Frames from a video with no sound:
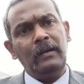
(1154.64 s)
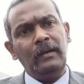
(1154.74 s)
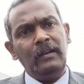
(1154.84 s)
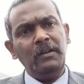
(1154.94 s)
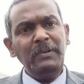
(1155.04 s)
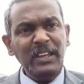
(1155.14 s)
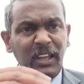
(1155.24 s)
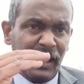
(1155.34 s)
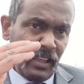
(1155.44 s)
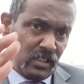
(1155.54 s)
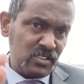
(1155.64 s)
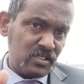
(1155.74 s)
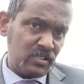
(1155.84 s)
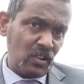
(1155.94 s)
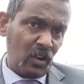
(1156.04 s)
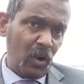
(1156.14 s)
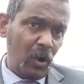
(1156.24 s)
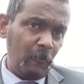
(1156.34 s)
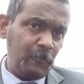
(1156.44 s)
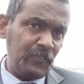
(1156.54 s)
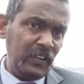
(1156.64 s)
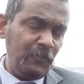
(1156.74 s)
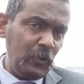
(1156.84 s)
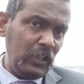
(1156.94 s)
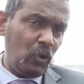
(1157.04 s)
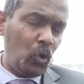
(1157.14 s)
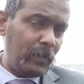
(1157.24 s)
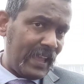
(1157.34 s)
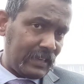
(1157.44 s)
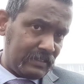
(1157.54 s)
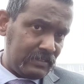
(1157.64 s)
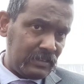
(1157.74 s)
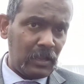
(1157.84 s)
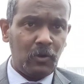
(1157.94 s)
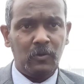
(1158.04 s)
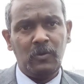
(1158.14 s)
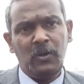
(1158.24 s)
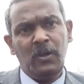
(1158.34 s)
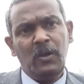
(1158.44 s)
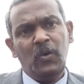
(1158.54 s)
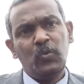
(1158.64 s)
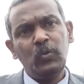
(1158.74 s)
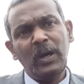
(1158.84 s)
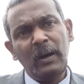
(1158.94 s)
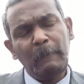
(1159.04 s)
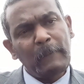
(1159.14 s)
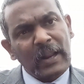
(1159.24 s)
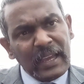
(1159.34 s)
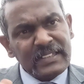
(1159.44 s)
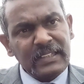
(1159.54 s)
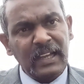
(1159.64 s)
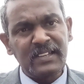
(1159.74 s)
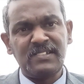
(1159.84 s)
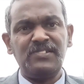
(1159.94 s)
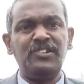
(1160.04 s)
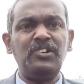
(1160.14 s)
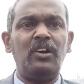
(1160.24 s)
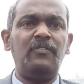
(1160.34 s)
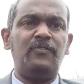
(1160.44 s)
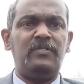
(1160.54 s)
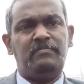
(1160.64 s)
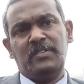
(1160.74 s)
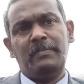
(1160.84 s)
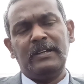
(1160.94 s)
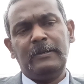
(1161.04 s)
Now, in case of, if we go back now to the price elasticity of demand,